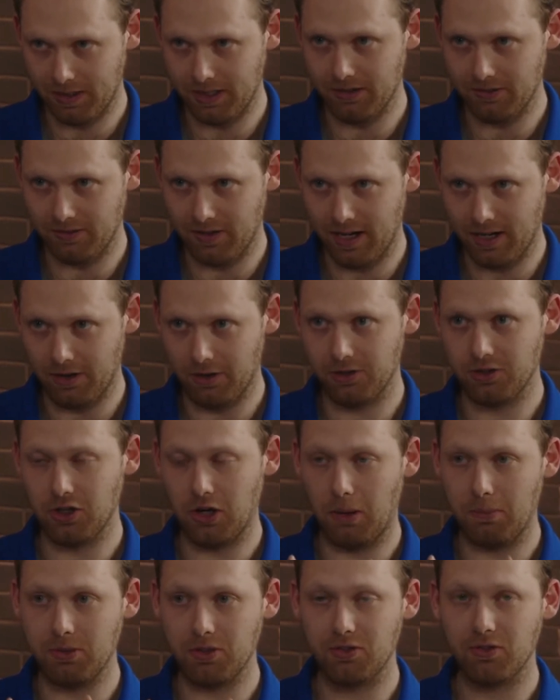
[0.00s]
define our
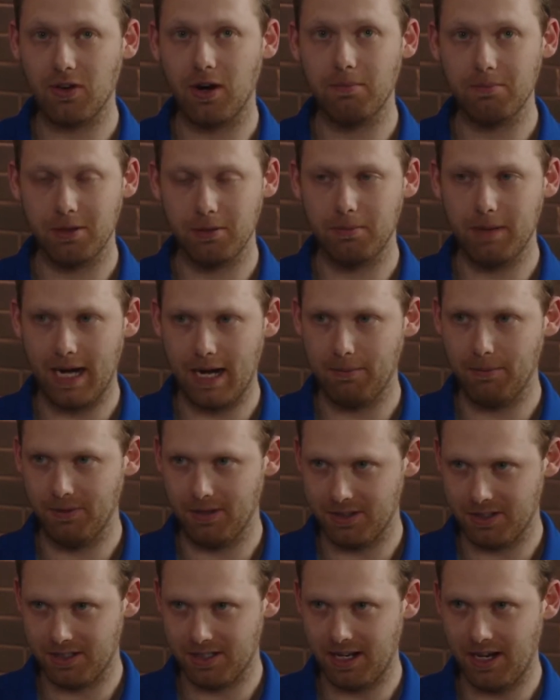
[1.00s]
terms from the Bible
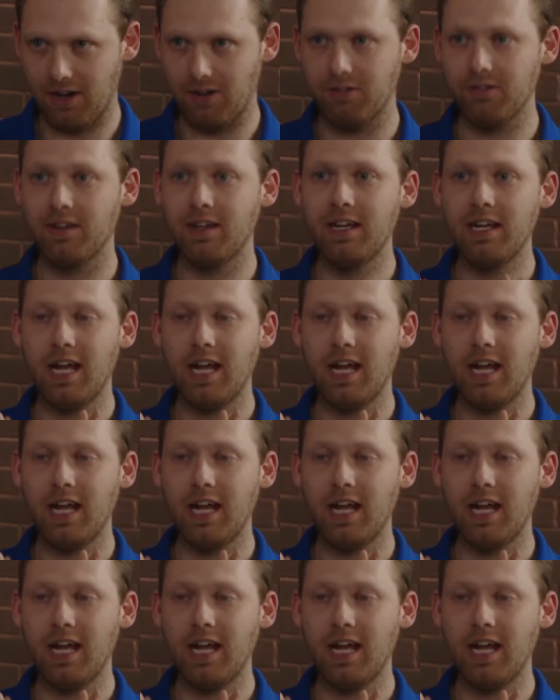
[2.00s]
itself.